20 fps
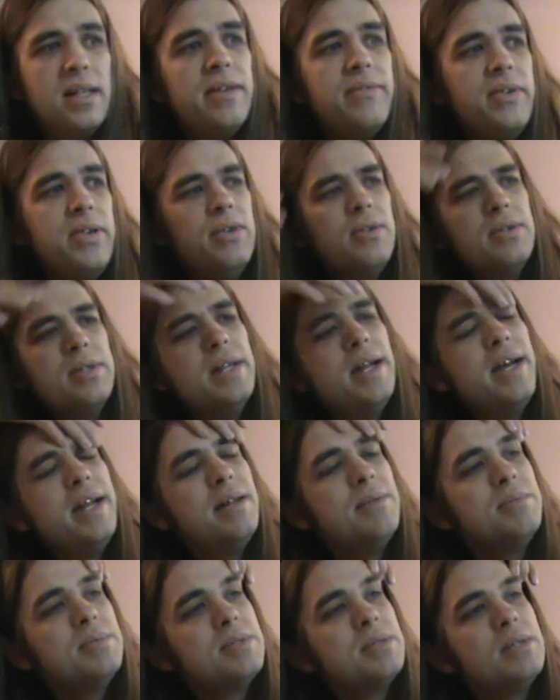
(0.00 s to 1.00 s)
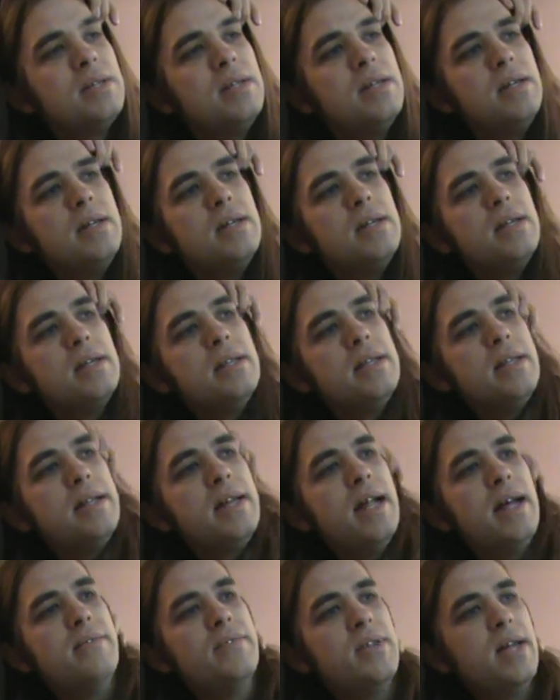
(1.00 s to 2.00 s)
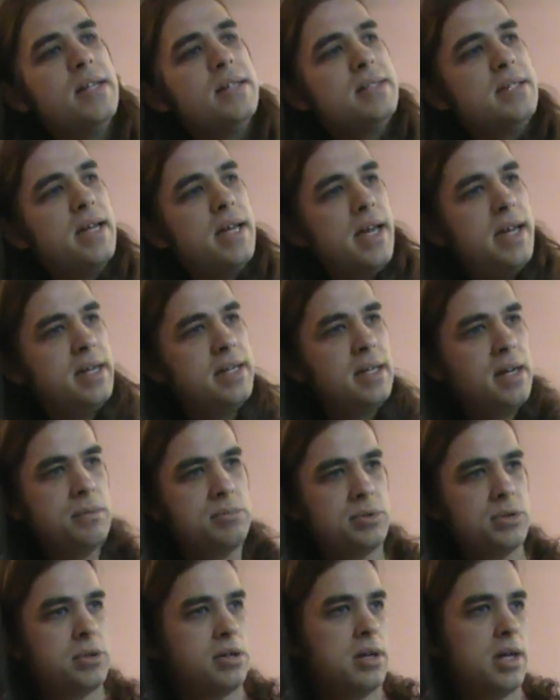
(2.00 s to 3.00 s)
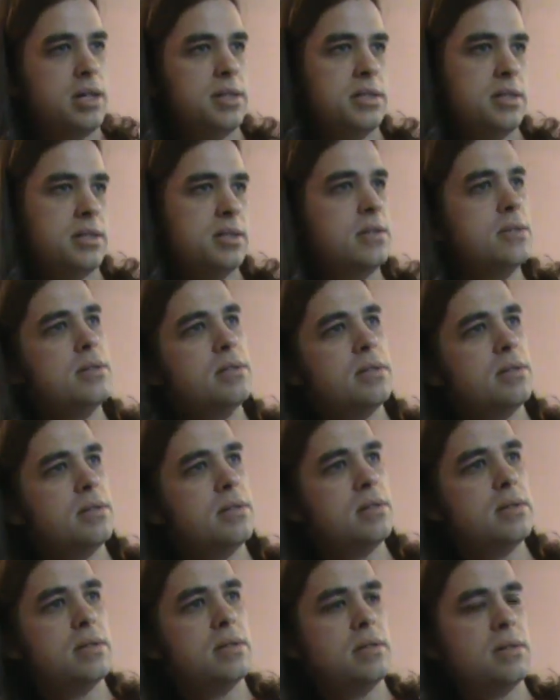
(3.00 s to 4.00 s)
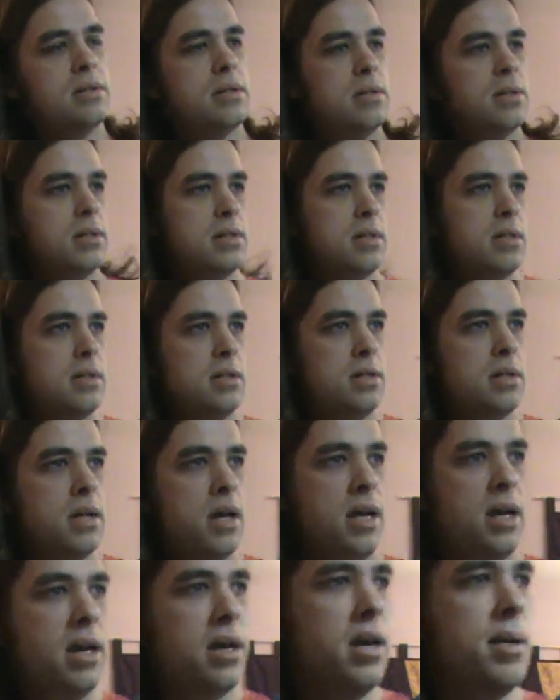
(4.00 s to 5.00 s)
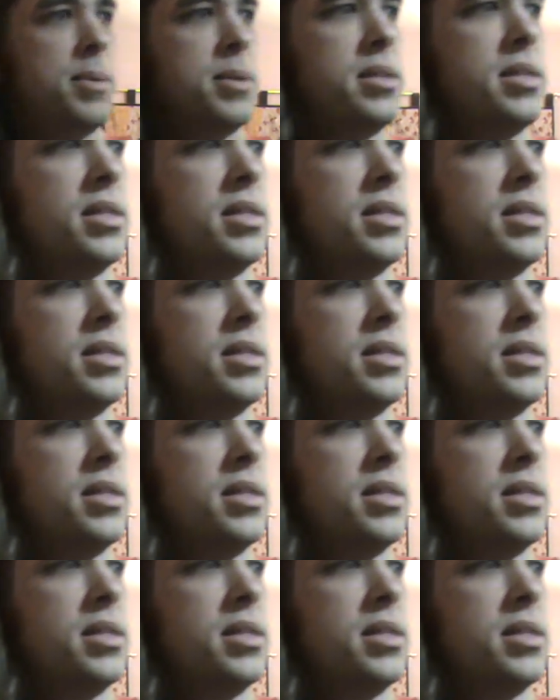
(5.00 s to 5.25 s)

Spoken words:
have any old items that have that tag. I'm sure I do. Here, how about